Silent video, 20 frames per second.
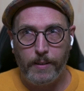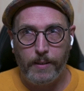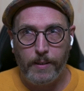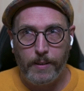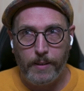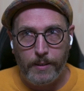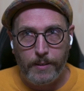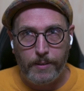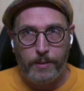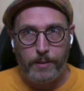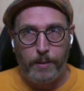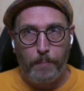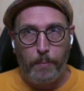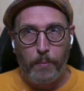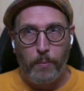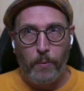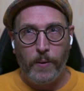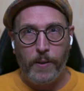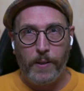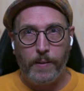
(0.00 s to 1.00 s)
is the
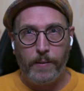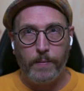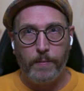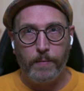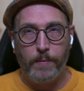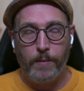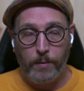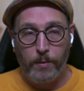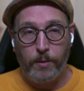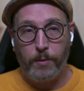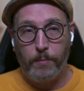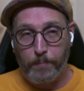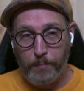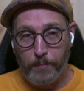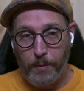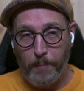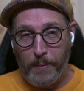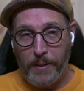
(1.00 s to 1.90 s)
point, the